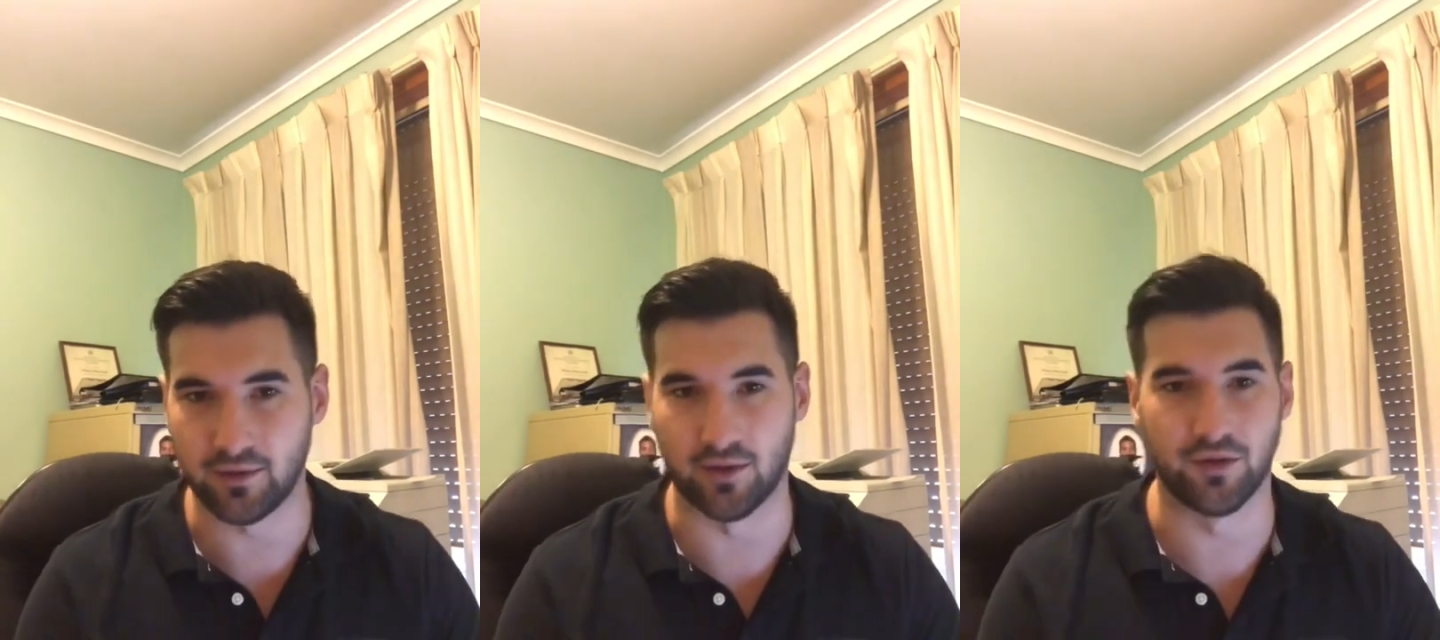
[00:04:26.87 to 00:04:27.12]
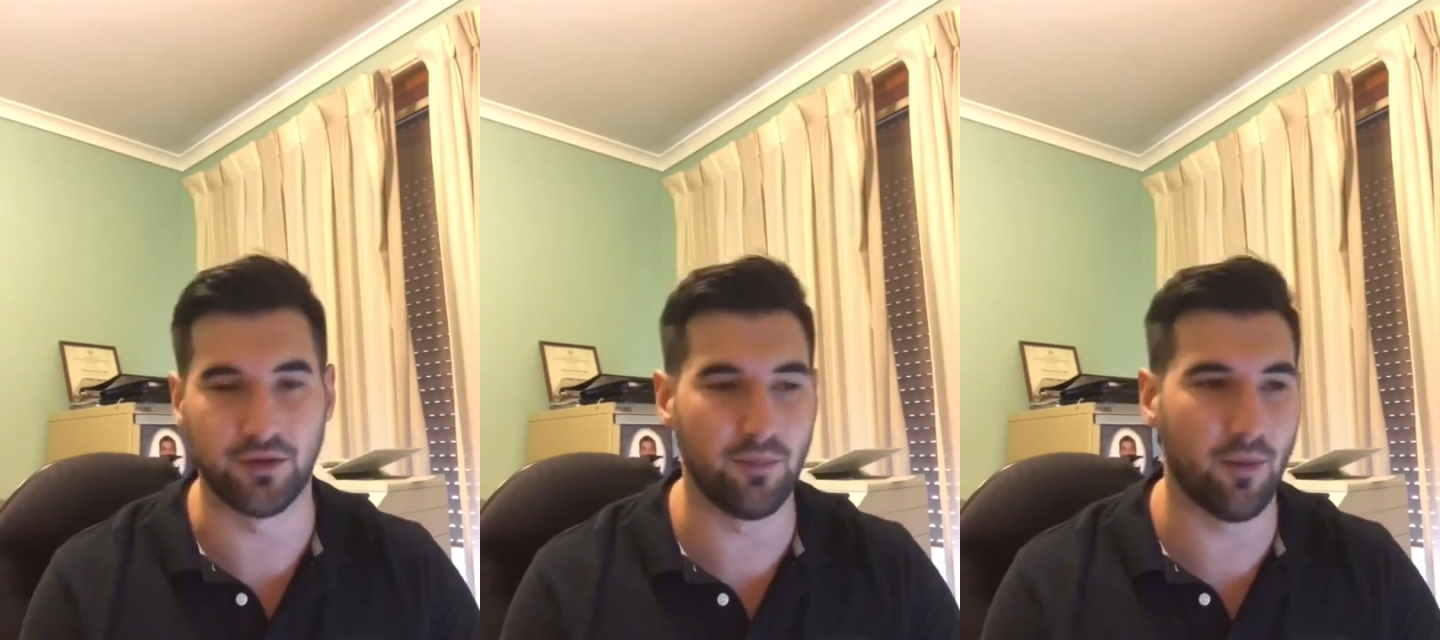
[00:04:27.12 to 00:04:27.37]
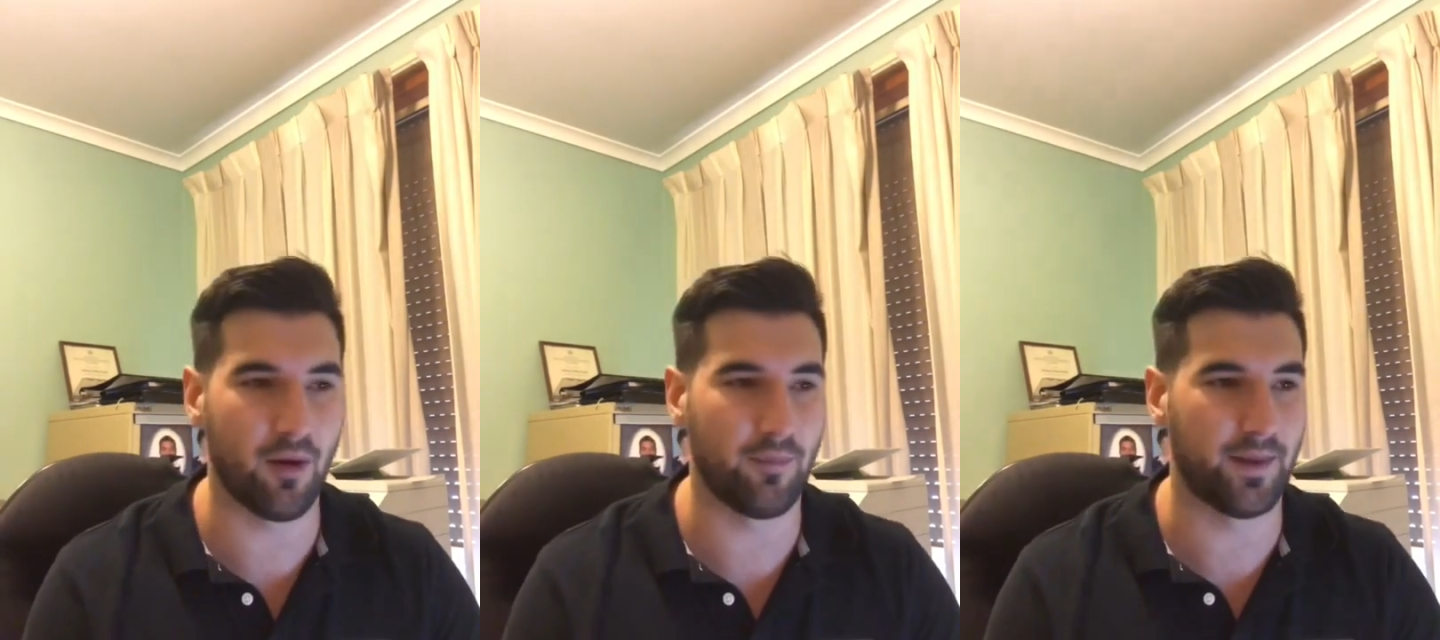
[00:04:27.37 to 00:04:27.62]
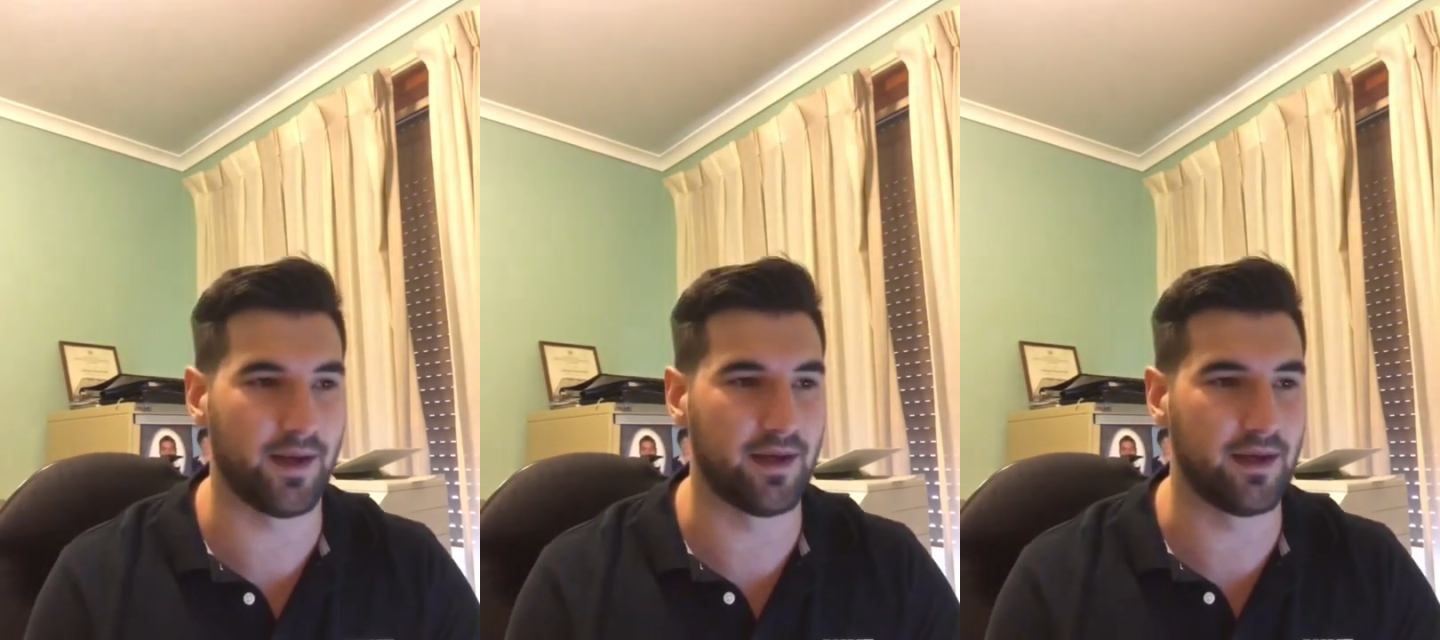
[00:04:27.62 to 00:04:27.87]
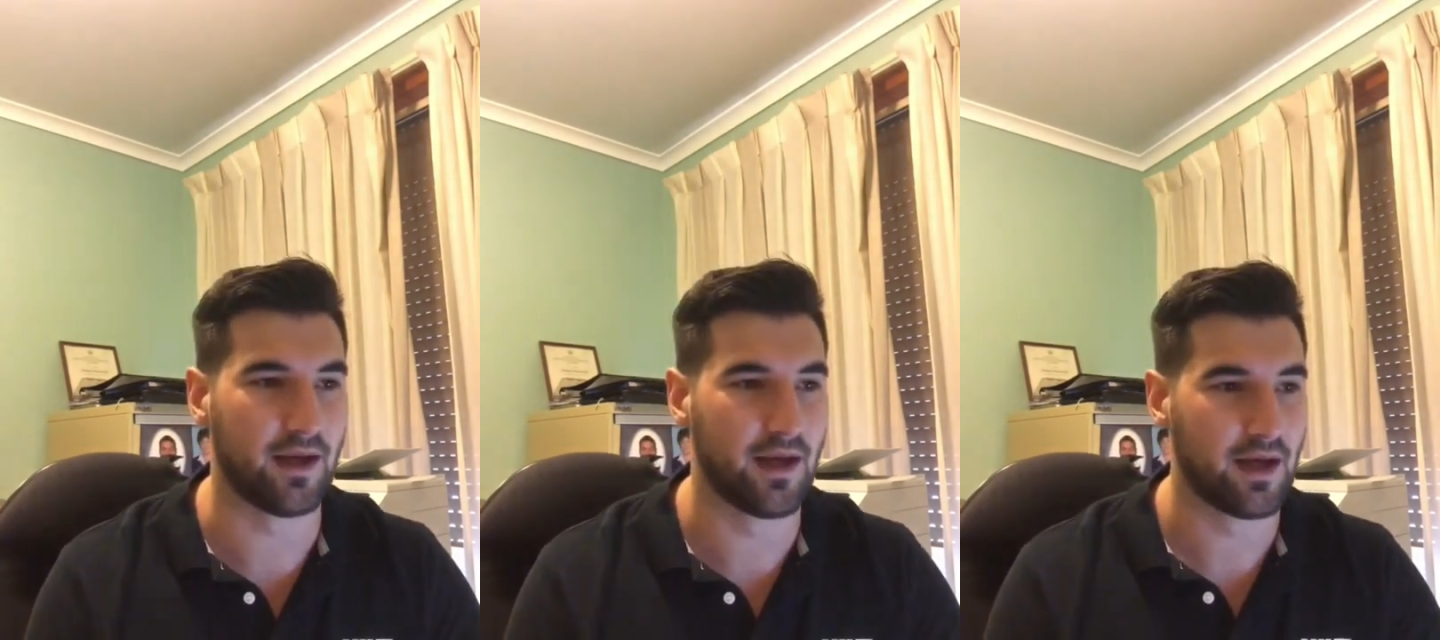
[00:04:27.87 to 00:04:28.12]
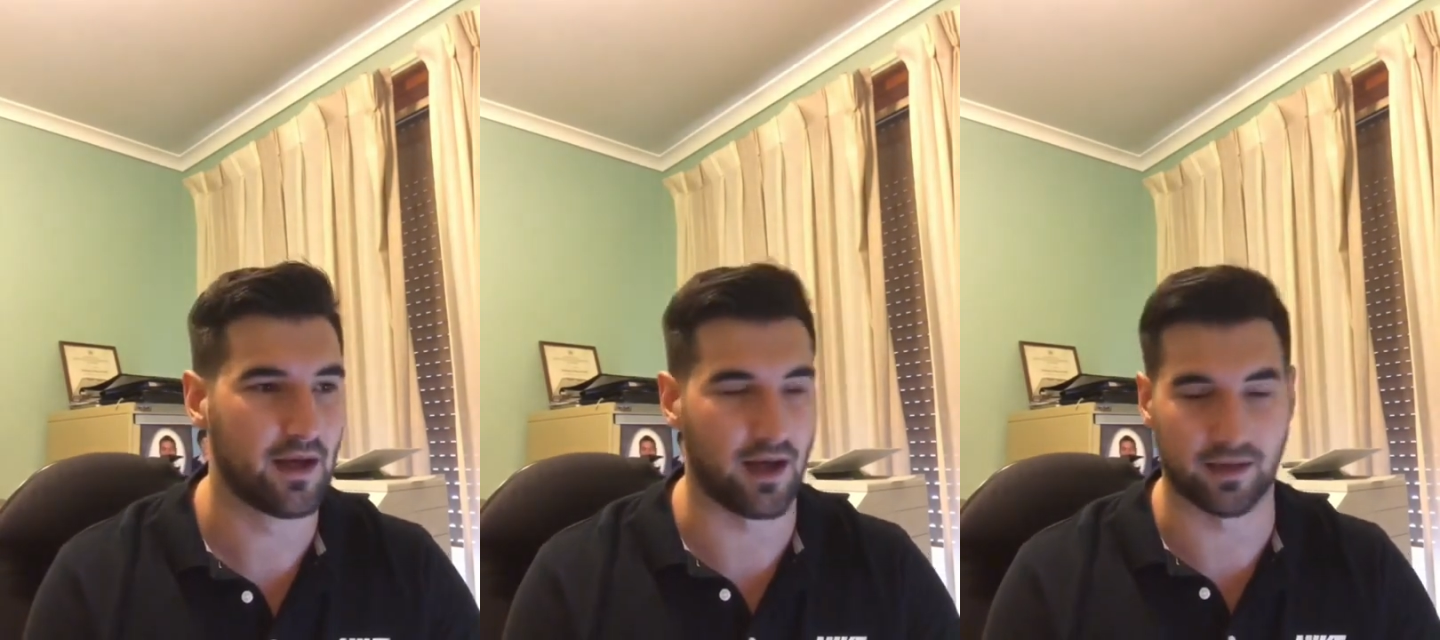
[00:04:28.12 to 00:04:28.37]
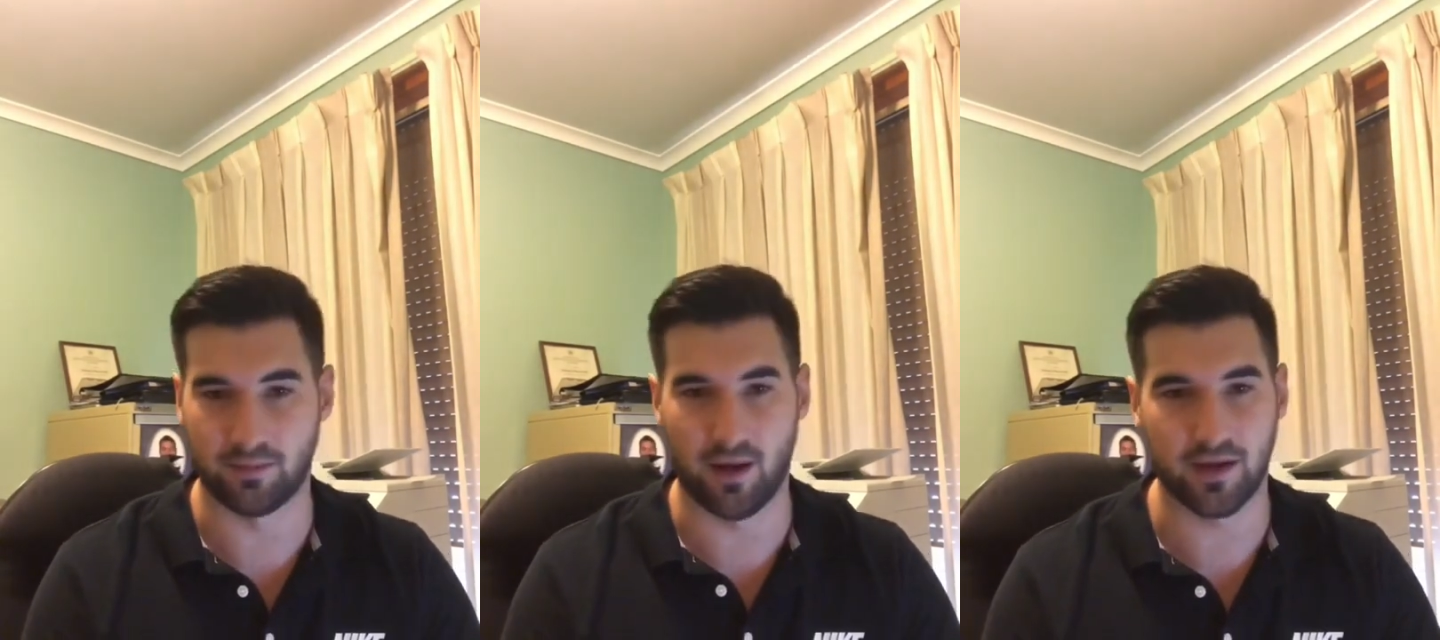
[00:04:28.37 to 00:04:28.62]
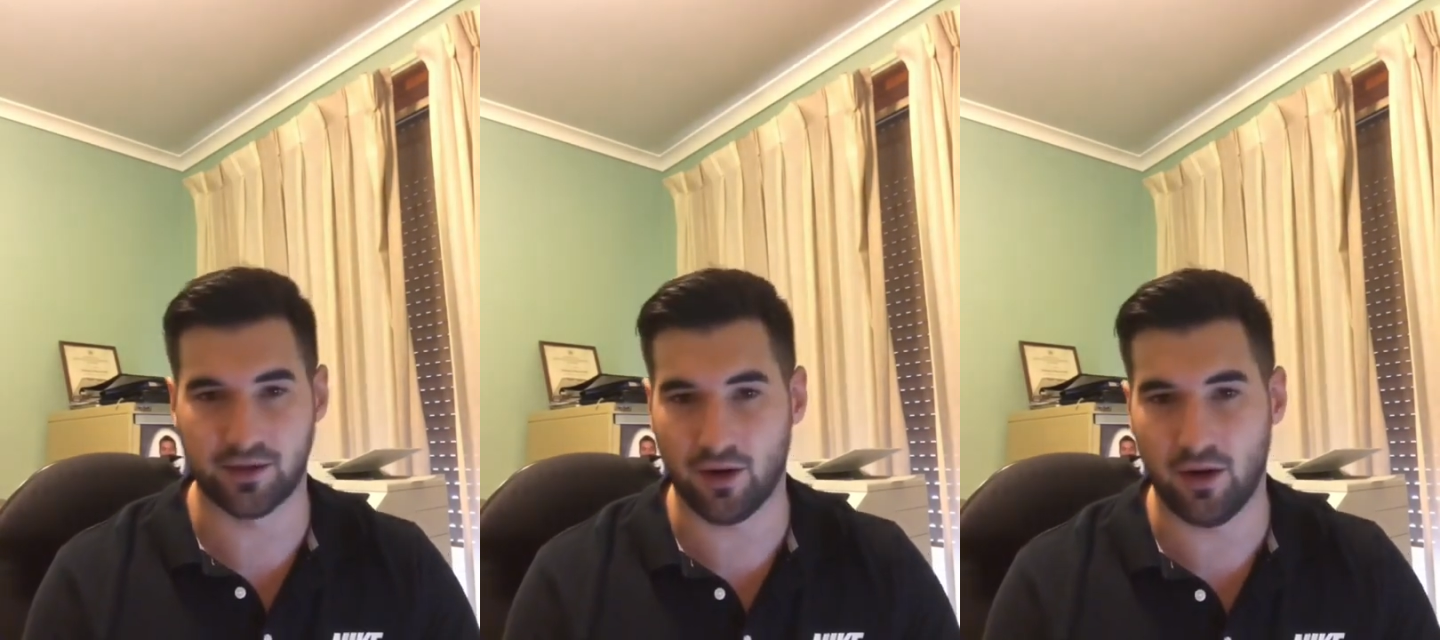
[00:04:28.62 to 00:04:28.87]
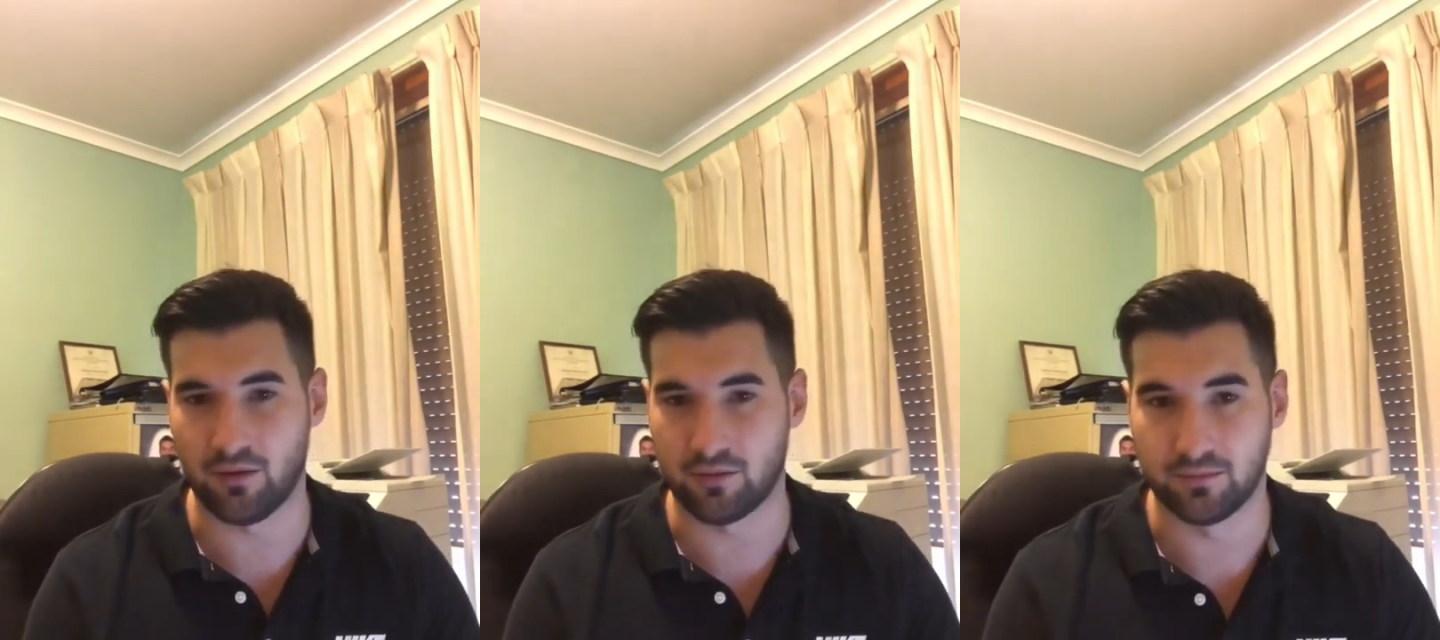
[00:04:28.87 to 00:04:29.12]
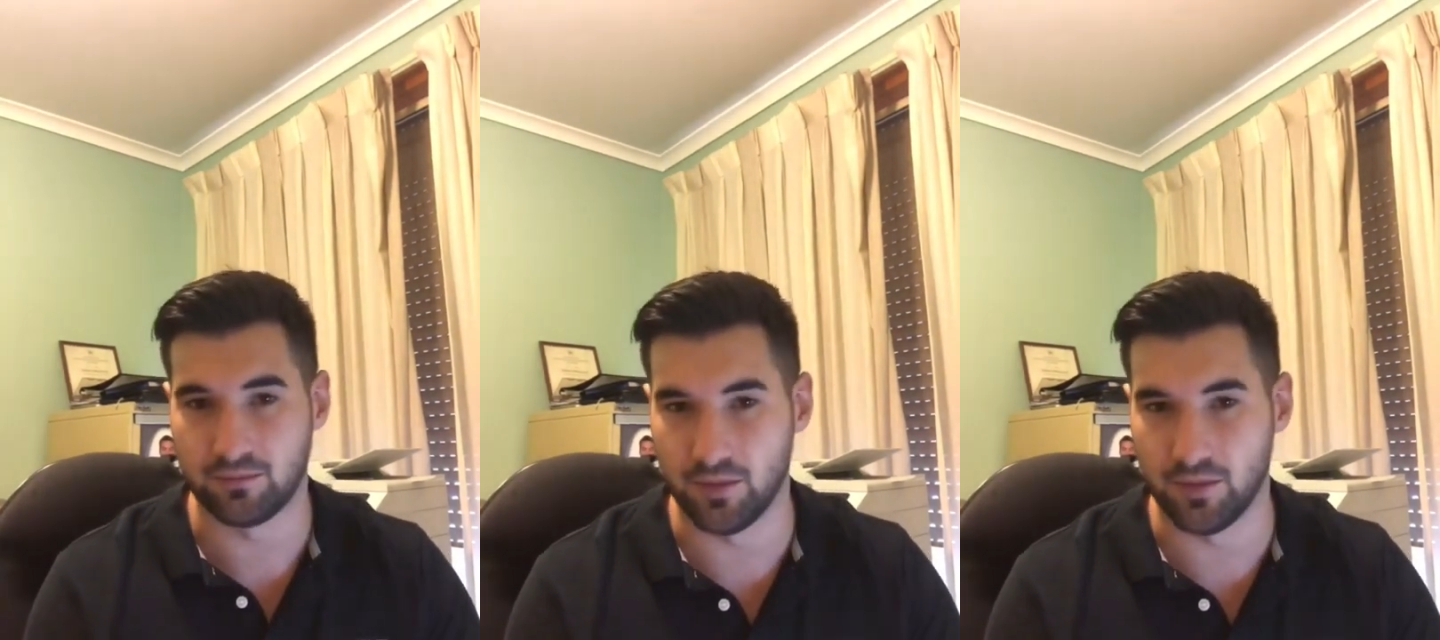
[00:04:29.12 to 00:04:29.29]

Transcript: You know, you might be a smart child.